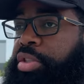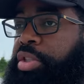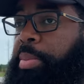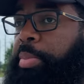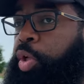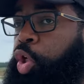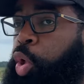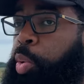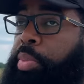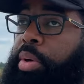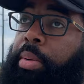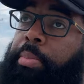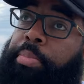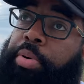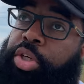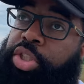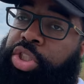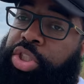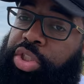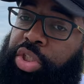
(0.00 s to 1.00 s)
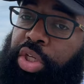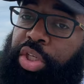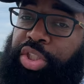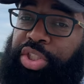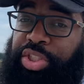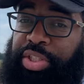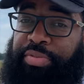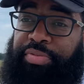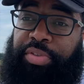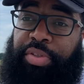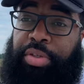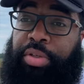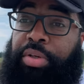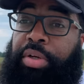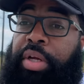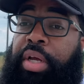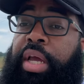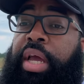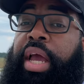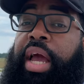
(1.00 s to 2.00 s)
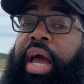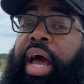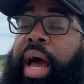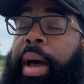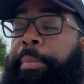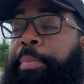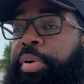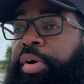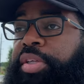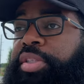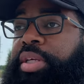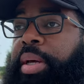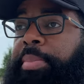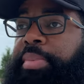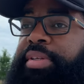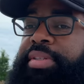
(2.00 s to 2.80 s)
some aluminum bushings on the shifter. I put some